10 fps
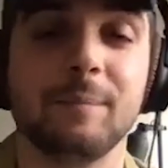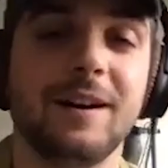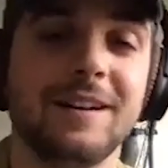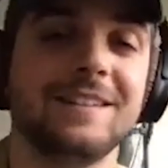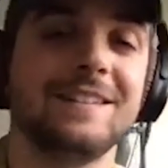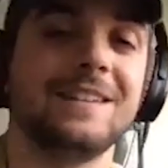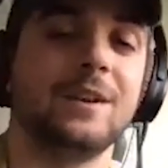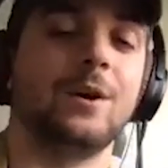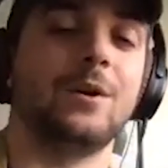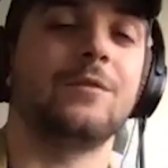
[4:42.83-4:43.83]
But, you
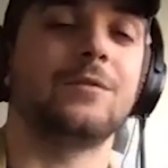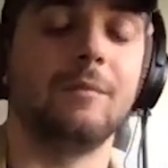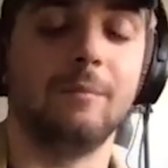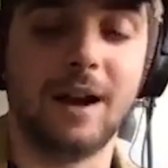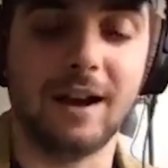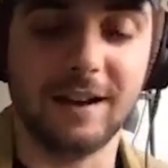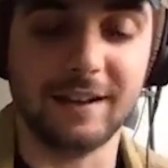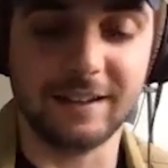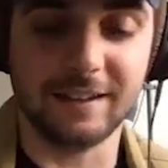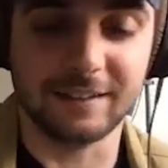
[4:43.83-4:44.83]
know, from
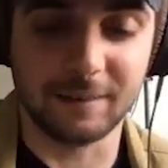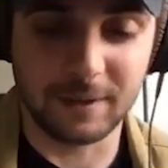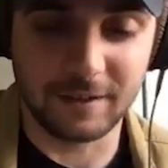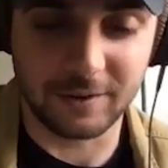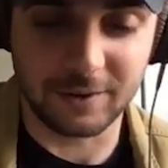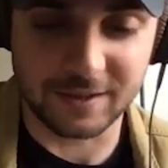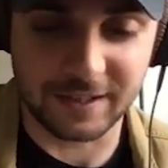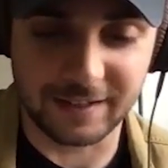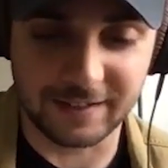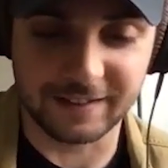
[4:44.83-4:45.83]
my limited
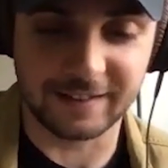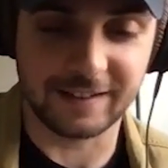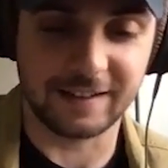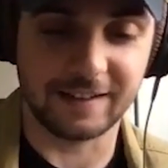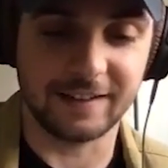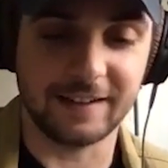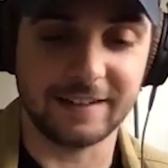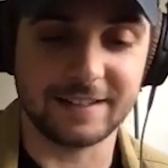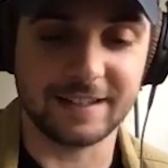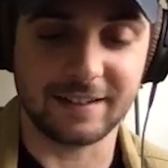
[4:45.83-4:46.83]
understanding
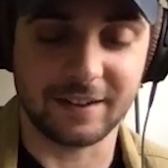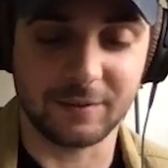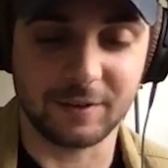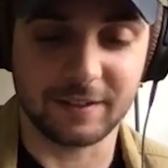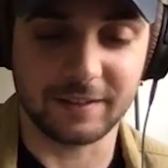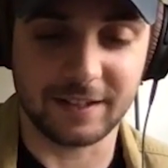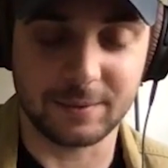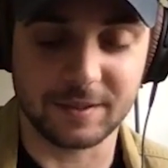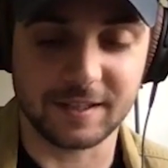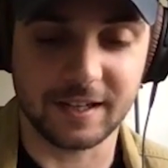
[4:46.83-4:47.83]
and take on everything that he
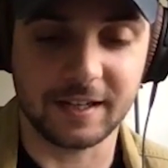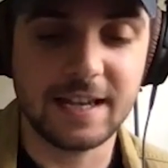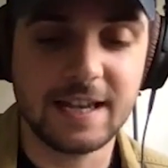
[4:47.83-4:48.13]
was saying,